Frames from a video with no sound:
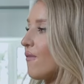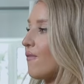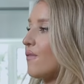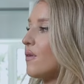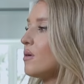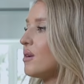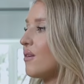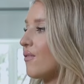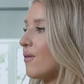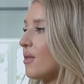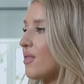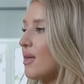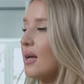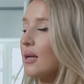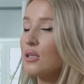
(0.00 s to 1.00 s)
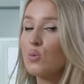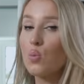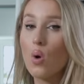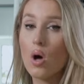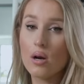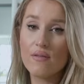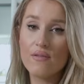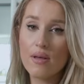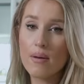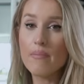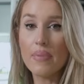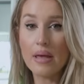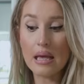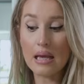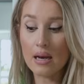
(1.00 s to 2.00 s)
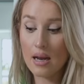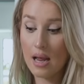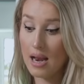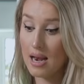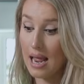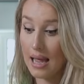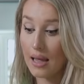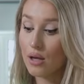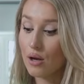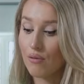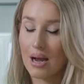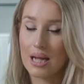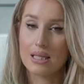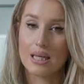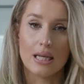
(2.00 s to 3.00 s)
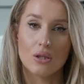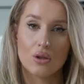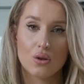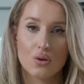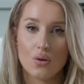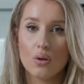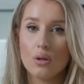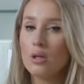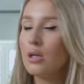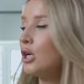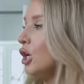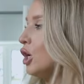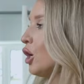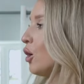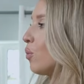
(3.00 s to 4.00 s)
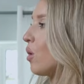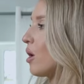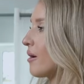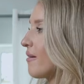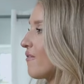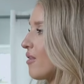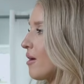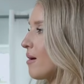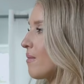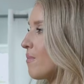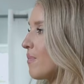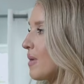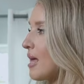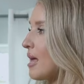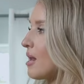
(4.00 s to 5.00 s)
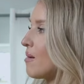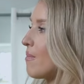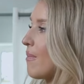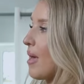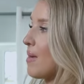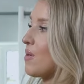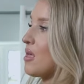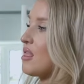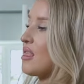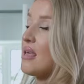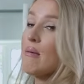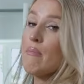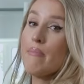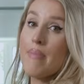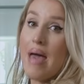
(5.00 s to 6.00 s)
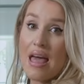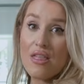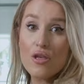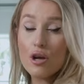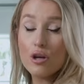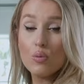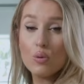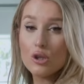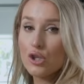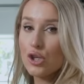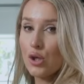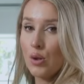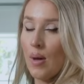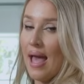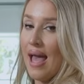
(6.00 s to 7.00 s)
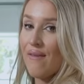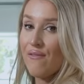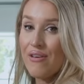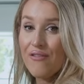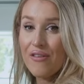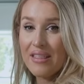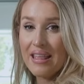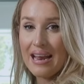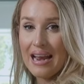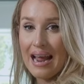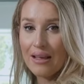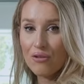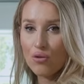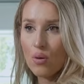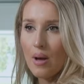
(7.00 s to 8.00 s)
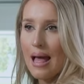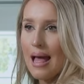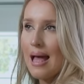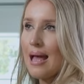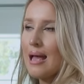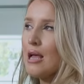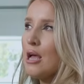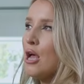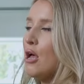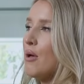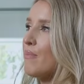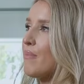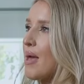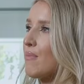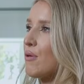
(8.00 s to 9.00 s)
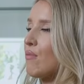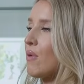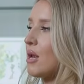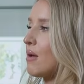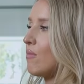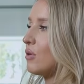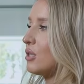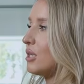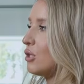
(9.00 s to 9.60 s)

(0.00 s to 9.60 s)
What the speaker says: a few different things. One of them being an incorrect install. One of them being maybe the method was too heavy for their natural hair. Maybe when it was